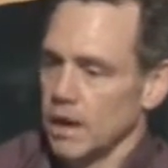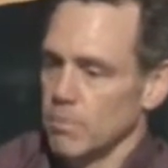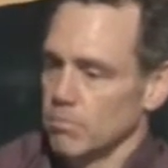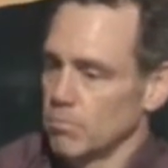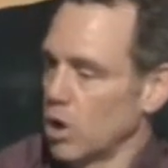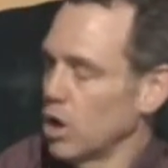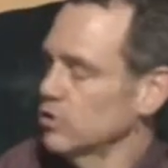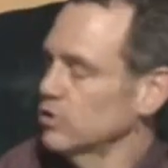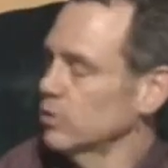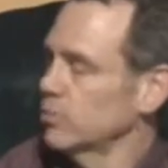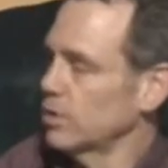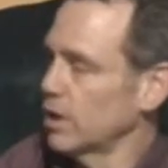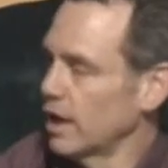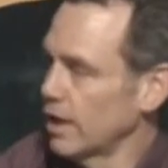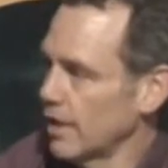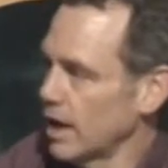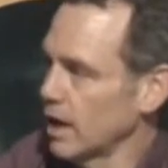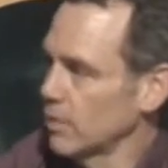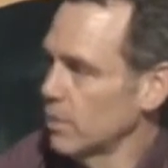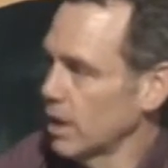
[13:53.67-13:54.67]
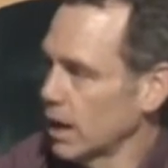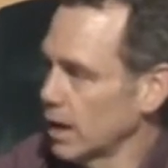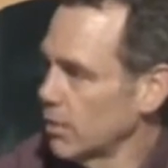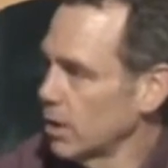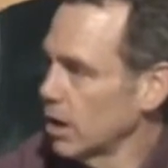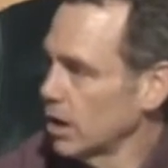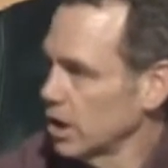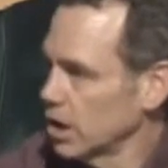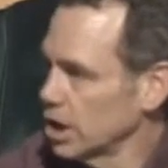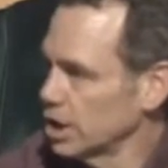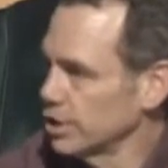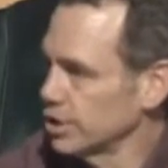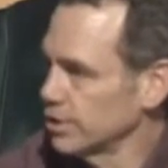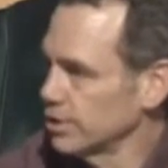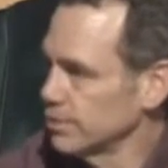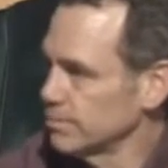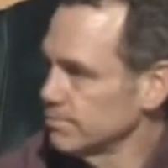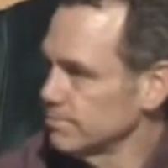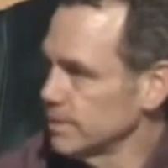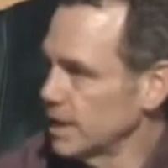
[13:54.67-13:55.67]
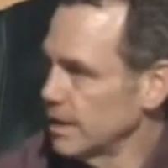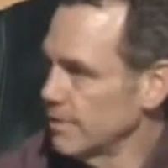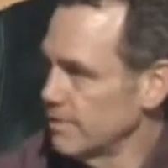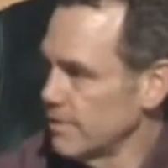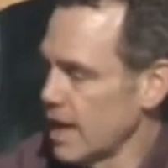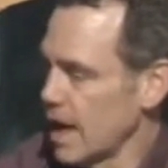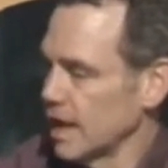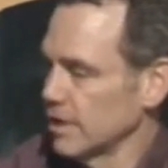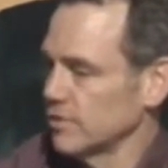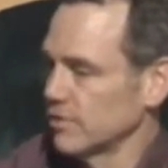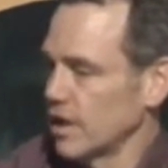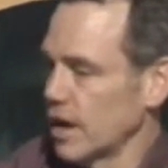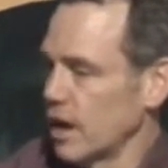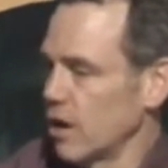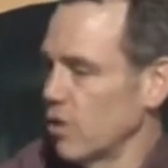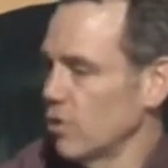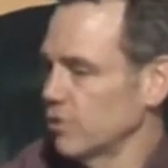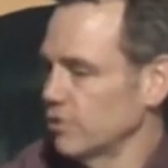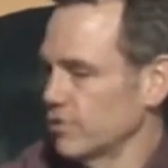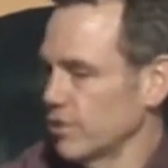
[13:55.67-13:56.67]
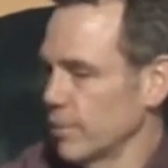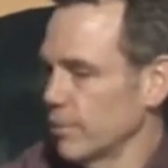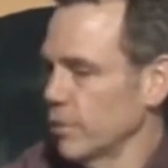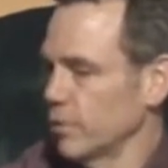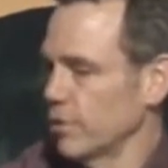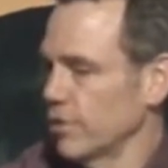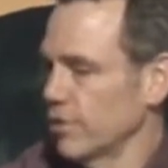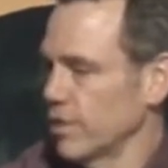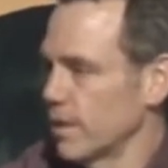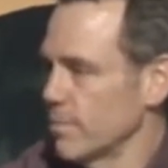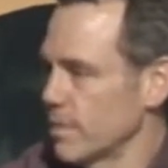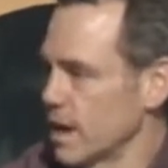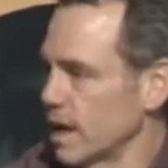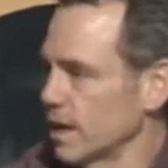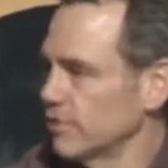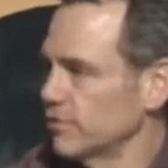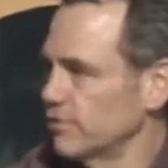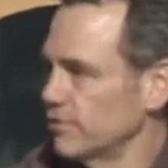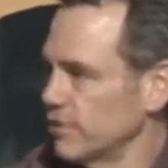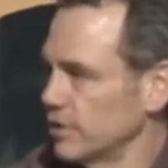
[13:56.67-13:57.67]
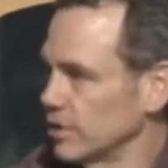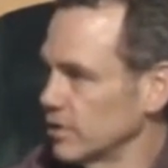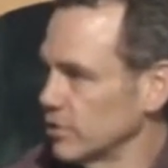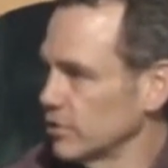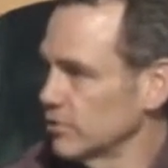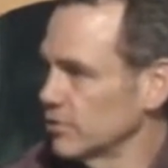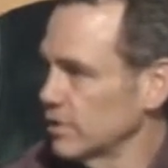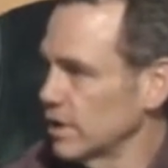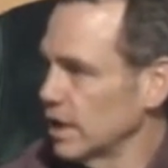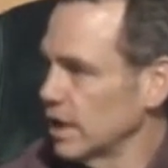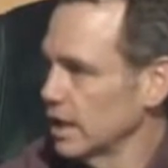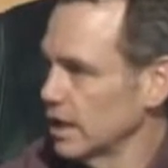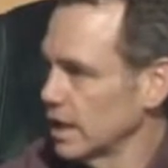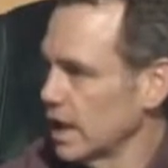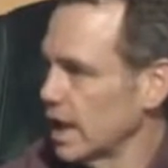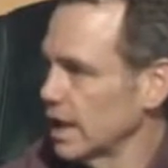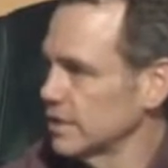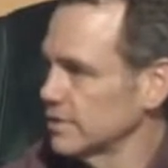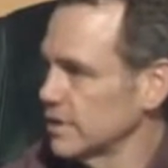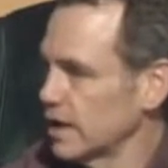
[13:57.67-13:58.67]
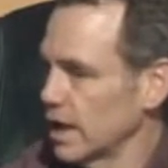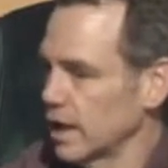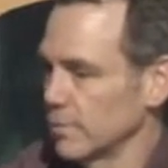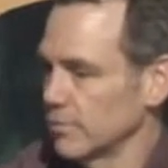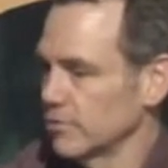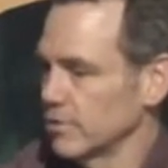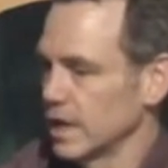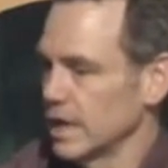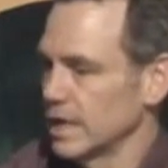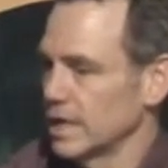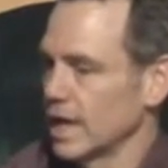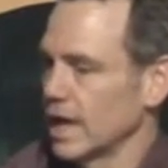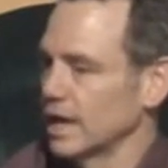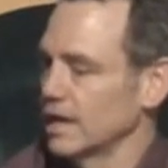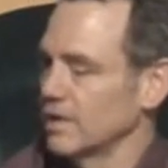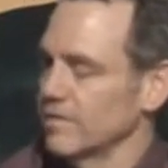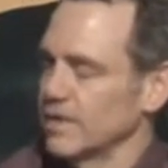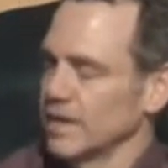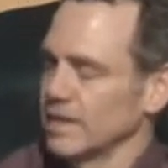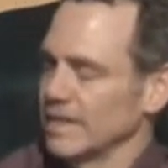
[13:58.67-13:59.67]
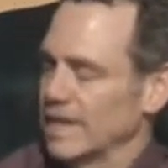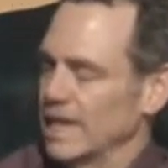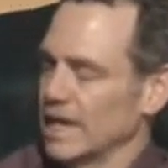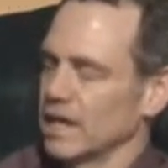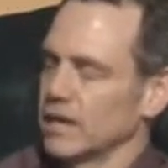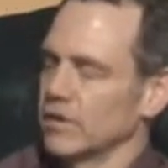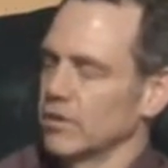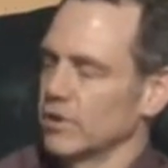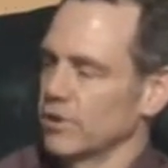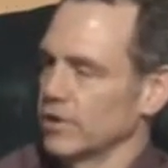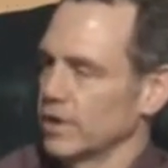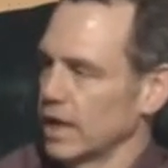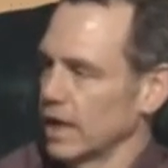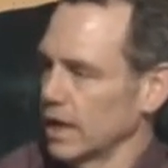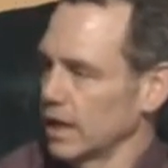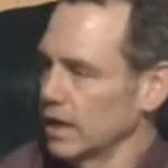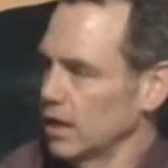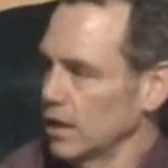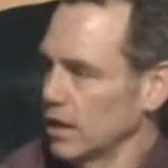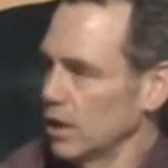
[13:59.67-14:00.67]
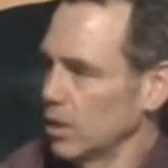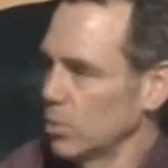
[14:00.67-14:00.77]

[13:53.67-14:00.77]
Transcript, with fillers: and multiply that by about 100 and that's how someone with MS feels a lot of times, not even at the end of their day,